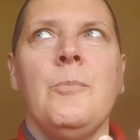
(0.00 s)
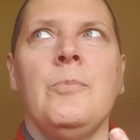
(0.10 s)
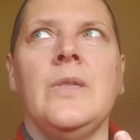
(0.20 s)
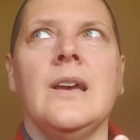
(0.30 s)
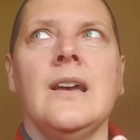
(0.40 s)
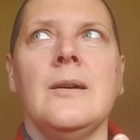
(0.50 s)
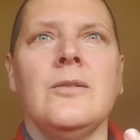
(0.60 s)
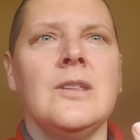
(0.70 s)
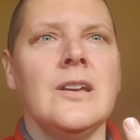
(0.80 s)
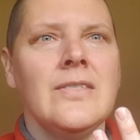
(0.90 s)

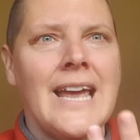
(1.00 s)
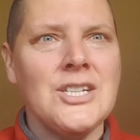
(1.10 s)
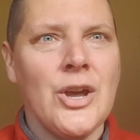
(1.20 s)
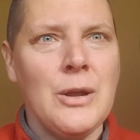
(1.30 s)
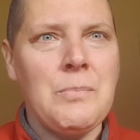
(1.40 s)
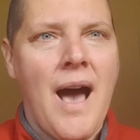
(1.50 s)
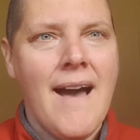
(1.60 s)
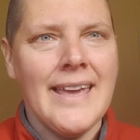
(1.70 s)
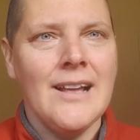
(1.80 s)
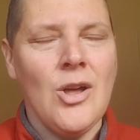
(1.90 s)
They turn
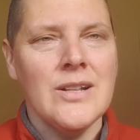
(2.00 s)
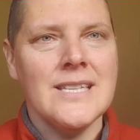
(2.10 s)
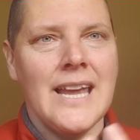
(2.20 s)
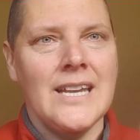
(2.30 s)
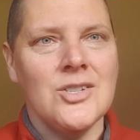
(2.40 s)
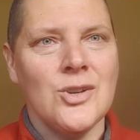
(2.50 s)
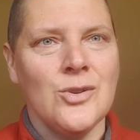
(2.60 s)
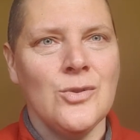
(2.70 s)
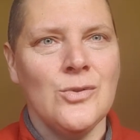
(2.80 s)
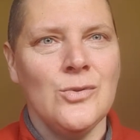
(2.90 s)
parking lots
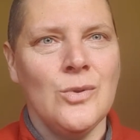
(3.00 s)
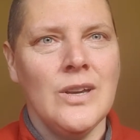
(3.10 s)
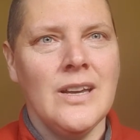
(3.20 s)
into